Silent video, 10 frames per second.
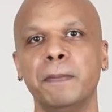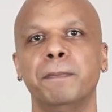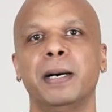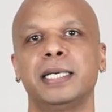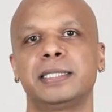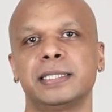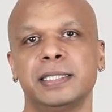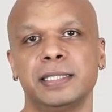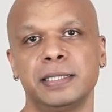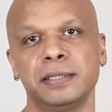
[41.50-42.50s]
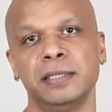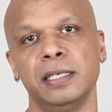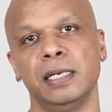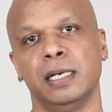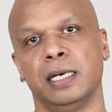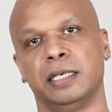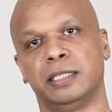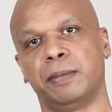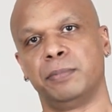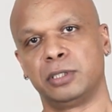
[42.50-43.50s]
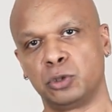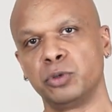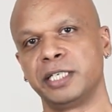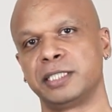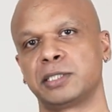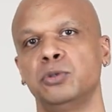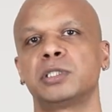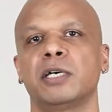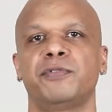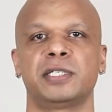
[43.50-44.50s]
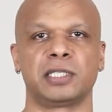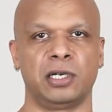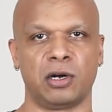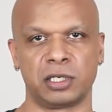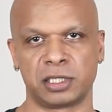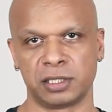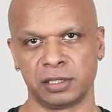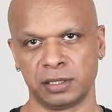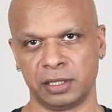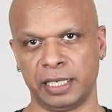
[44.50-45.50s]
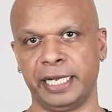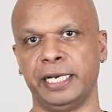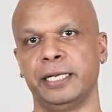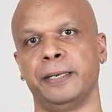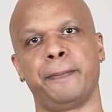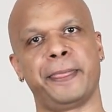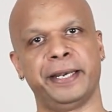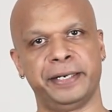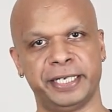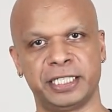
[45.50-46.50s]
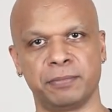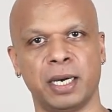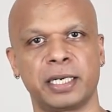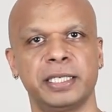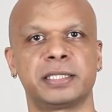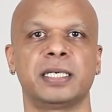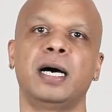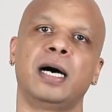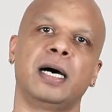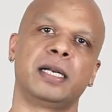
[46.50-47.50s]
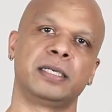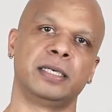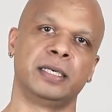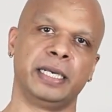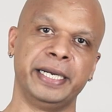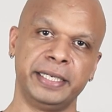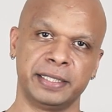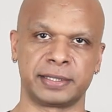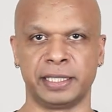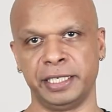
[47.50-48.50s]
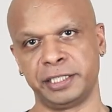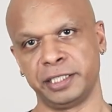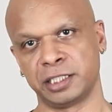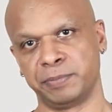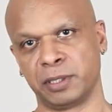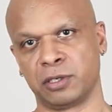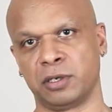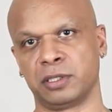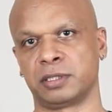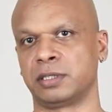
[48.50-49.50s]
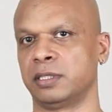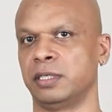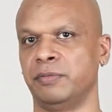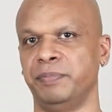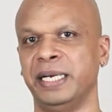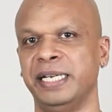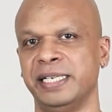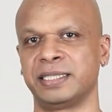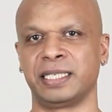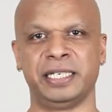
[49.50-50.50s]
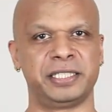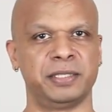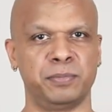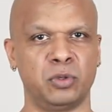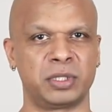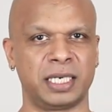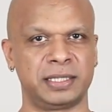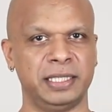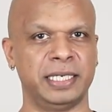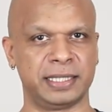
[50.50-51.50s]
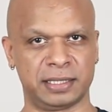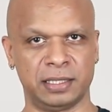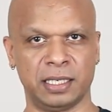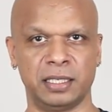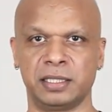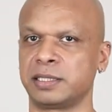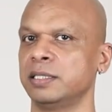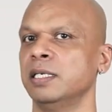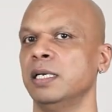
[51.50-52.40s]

But the two races who suffers a lot in dating market are Indians and Asians, because Indians and Asians both are seen as nerd